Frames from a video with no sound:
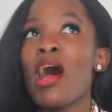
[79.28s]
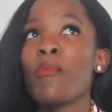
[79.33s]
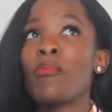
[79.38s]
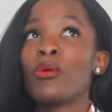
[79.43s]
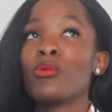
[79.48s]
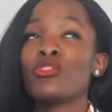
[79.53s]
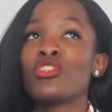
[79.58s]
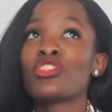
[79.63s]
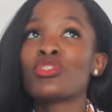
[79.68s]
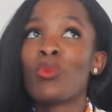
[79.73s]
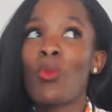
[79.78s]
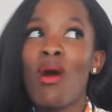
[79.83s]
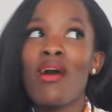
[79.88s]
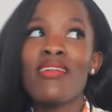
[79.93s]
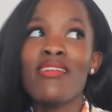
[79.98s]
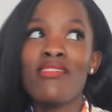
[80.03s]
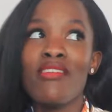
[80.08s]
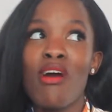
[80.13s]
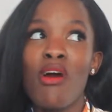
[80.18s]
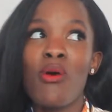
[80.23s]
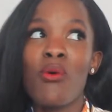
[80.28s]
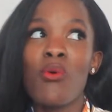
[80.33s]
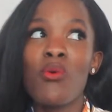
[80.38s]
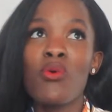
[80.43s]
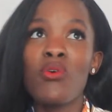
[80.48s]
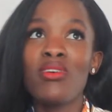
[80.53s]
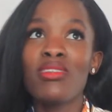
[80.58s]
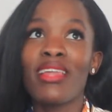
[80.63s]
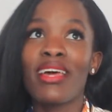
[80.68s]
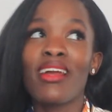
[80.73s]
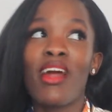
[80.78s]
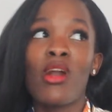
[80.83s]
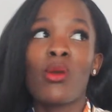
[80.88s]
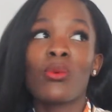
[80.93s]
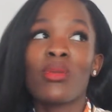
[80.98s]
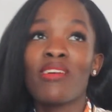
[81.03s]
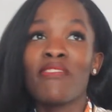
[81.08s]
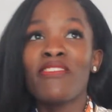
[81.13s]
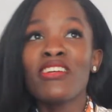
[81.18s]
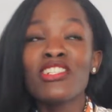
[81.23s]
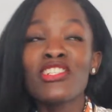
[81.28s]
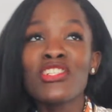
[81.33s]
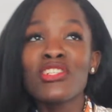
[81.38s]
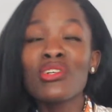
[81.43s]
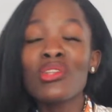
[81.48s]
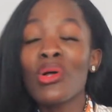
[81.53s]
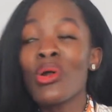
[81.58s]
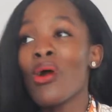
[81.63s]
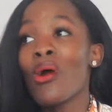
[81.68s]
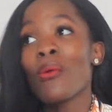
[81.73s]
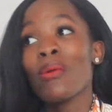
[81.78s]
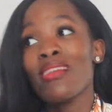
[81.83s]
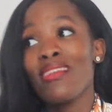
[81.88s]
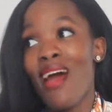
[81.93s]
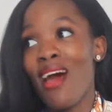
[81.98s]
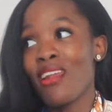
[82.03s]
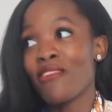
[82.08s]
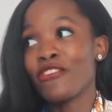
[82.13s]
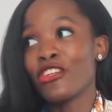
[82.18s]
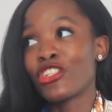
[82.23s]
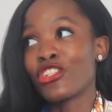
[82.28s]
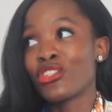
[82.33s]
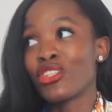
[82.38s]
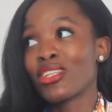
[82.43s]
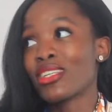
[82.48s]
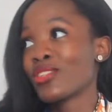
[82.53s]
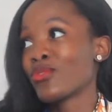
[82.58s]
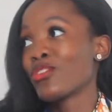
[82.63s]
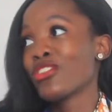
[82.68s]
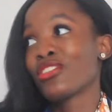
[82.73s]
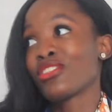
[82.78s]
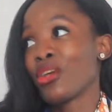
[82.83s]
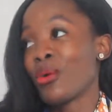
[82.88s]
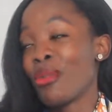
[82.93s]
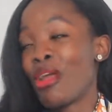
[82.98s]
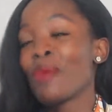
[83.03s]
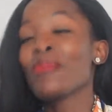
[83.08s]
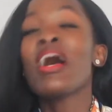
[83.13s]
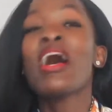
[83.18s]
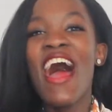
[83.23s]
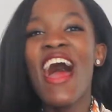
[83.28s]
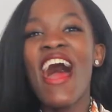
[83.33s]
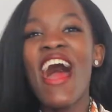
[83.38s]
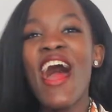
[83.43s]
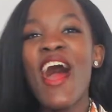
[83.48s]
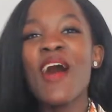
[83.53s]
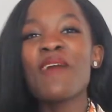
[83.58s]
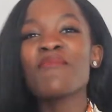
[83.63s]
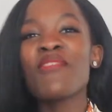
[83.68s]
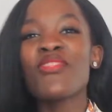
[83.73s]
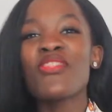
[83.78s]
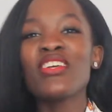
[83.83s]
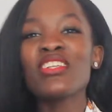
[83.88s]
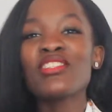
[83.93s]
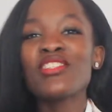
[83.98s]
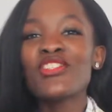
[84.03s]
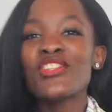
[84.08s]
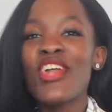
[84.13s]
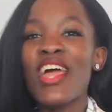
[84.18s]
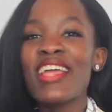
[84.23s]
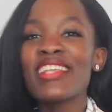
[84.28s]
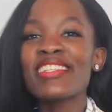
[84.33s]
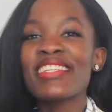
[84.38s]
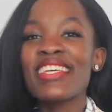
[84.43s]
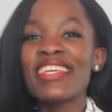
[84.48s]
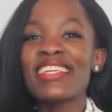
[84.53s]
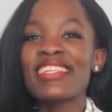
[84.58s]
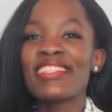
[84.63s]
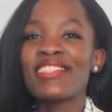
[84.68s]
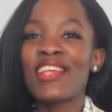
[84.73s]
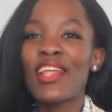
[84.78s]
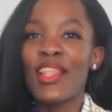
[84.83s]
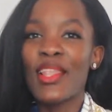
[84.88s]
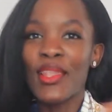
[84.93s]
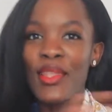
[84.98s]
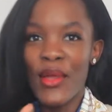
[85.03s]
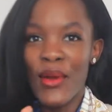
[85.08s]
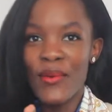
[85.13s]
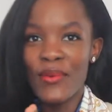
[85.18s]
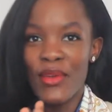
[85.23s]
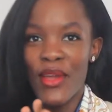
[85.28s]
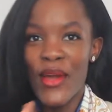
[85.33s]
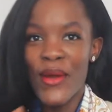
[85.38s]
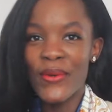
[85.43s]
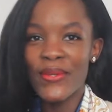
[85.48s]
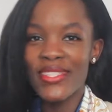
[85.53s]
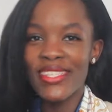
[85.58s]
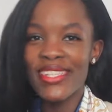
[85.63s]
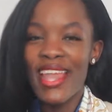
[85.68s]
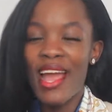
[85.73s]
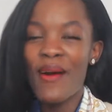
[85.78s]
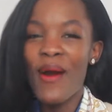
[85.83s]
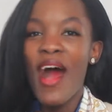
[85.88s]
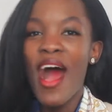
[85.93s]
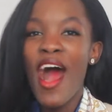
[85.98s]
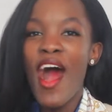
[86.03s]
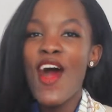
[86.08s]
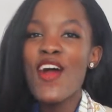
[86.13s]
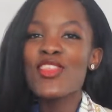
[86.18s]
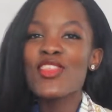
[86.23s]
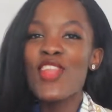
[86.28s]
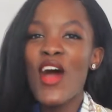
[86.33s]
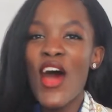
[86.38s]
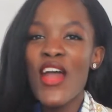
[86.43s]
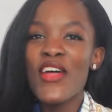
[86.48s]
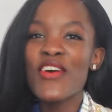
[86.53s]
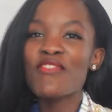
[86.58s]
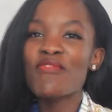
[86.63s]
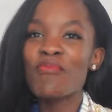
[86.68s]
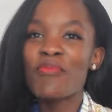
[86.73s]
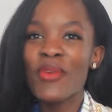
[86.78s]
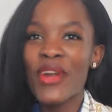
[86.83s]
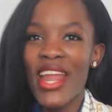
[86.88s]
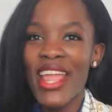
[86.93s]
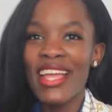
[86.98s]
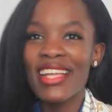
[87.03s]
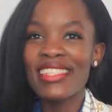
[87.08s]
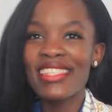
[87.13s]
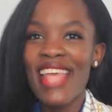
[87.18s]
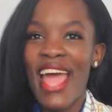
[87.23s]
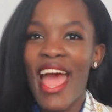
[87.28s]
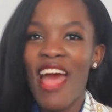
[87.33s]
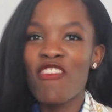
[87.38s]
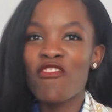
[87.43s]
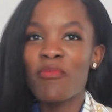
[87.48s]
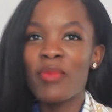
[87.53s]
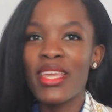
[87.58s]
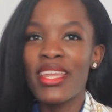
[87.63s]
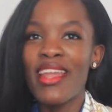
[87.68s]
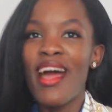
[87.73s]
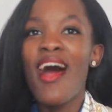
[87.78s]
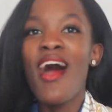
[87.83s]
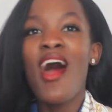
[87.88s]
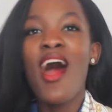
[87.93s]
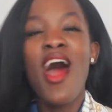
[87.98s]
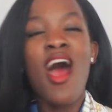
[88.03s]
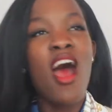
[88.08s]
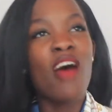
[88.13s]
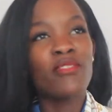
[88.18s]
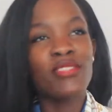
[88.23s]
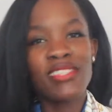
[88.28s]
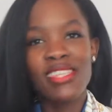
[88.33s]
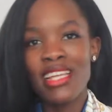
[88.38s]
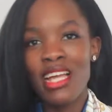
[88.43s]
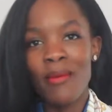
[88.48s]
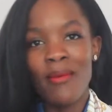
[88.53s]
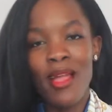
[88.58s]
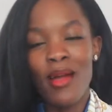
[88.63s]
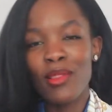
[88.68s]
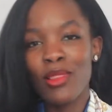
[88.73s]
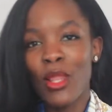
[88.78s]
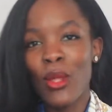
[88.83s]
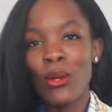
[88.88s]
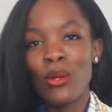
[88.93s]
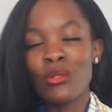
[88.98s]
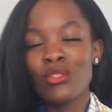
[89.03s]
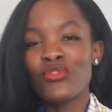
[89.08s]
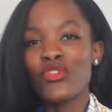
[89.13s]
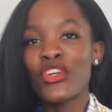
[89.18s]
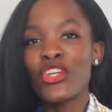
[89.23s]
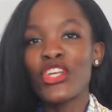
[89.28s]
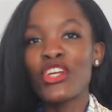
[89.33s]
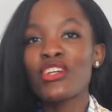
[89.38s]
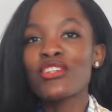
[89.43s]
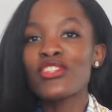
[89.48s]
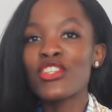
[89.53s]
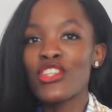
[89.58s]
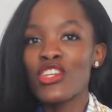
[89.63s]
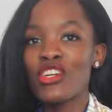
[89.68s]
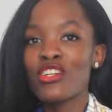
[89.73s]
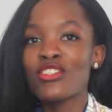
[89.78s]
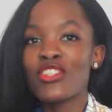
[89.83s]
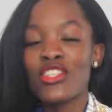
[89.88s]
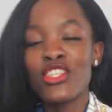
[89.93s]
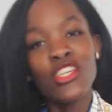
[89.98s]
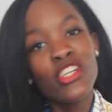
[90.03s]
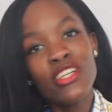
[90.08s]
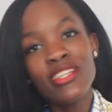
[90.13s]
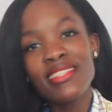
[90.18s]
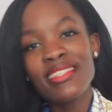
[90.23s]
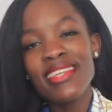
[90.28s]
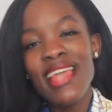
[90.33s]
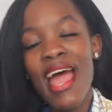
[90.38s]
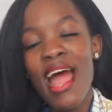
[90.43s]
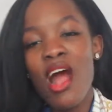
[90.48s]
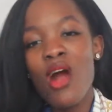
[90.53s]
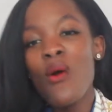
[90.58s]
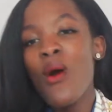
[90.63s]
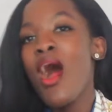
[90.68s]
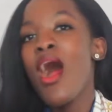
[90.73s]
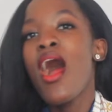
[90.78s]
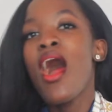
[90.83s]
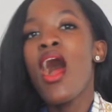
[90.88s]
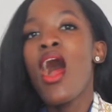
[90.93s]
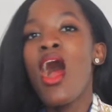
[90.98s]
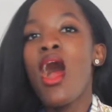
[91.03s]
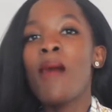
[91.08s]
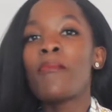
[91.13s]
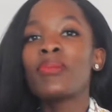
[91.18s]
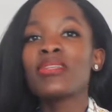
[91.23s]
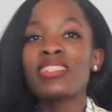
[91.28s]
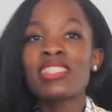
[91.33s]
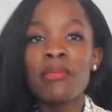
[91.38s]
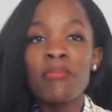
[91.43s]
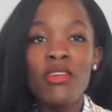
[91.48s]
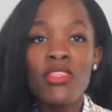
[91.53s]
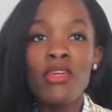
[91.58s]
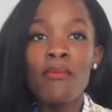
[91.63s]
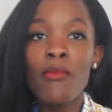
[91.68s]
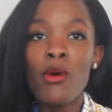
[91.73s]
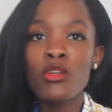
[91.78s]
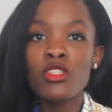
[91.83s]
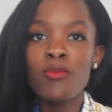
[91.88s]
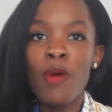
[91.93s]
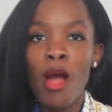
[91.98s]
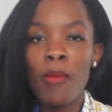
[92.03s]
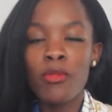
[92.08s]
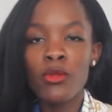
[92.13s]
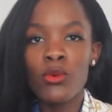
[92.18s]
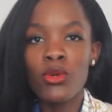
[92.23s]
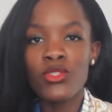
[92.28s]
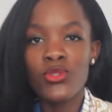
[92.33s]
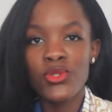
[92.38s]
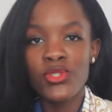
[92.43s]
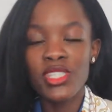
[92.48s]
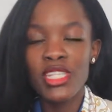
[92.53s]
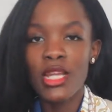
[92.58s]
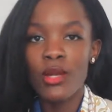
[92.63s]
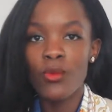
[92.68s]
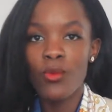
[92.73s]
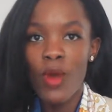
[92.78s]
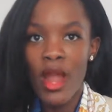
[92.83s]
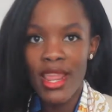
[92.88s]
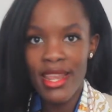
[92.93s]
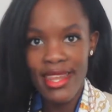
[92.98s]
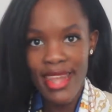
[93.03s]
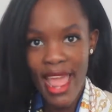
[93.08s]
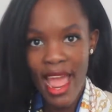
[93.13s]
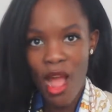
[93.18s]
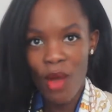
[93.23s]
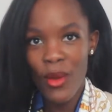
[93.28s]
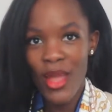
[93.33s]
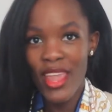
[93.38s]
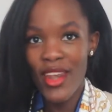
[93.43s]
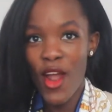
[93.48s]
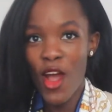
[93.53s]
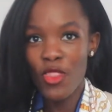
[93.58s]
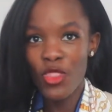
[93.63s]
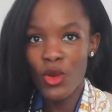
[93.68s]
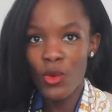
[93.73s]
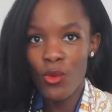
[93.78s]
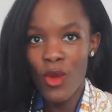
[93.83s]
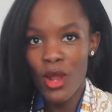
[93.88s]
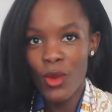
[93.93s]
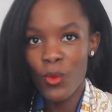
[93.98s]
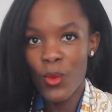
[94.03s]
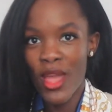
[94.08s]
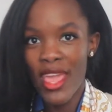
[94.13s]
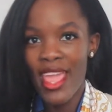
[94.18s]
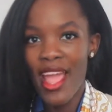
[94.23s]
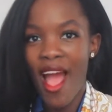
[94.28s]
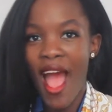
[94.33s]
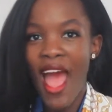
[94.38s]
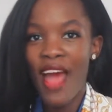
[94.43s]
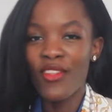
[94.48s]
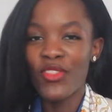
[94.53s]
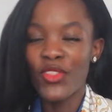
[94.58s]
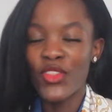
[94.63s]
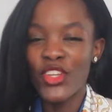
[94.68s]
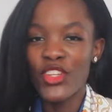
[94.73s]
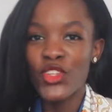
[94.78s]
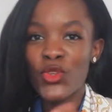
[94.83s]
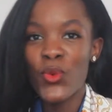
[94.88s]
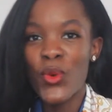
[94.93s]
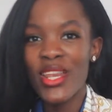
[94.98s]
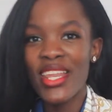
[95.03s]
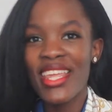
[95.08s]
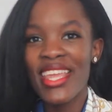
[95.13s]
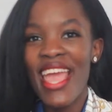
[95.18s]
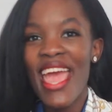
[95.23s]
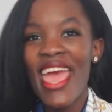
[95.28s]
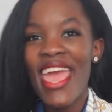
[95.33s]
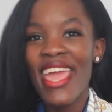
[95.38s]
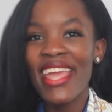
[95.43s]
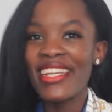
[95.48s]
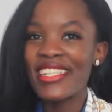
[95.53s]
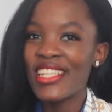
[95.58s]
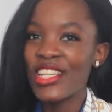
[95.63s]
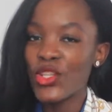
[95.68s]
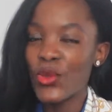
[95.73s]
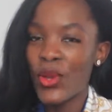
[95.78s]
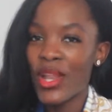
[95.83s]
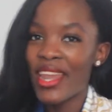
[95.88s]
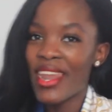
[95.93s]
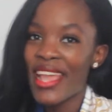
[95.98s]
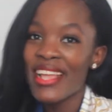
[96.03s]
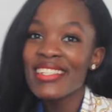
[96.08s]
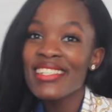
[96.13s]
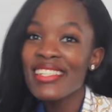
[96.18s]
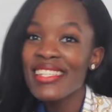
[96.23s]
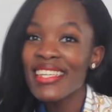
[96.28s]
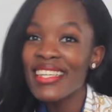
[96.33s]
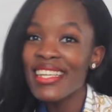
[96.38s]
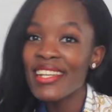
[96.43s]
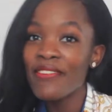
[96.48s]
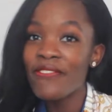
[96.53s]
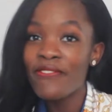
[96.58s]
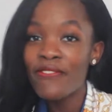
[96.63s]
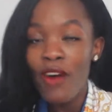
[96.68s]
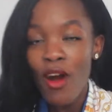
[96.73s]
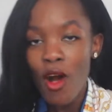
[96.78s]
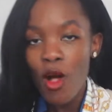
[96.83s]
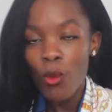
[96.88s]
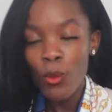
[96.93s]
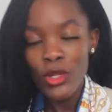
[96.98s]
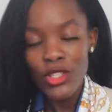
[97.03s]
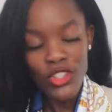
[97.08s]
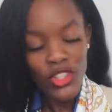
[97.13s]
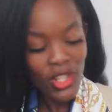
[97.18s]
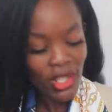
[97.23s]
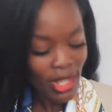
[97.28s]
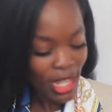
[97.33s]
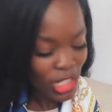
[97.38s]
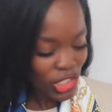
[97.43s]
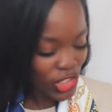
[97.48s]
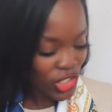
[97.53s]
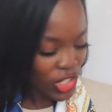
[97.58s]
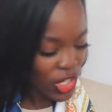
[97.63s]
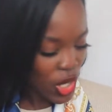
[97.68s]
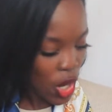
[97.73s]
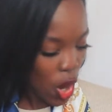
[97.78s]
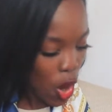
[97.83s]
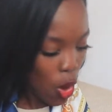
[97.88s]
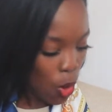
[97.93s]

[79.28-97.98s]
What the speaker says: but we just want to know, like, are we official or are we not official? Because we just don't know. This trend is logos. Now, a lot of brands have been obviously coming out with logos for years and years and years now, but some of the most popular ones we're seeing right now and on the runway on the 2018-2019 fall winter collection